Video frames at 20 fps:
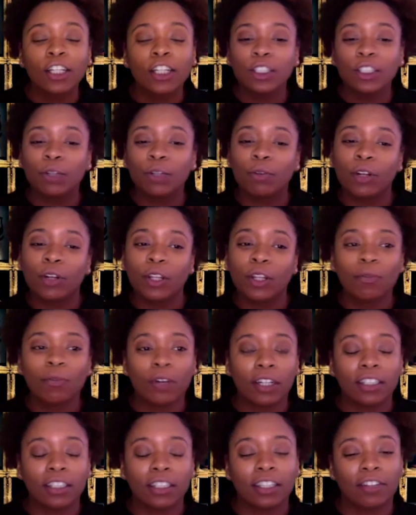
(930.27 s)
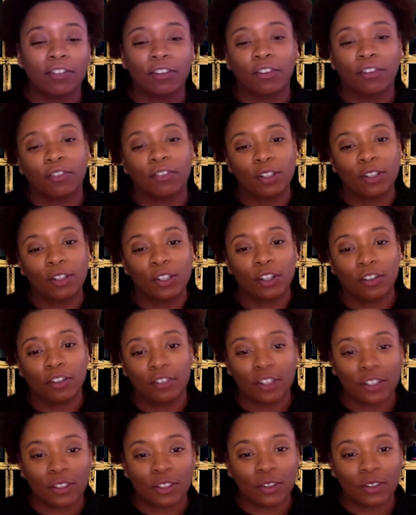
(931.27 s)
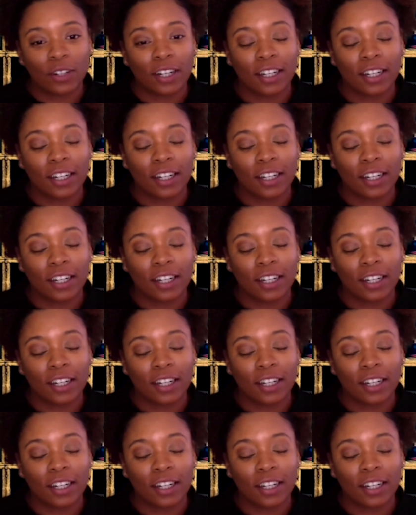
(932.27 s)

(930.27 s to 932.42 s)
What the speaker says: So what do you want to see for the future of your store?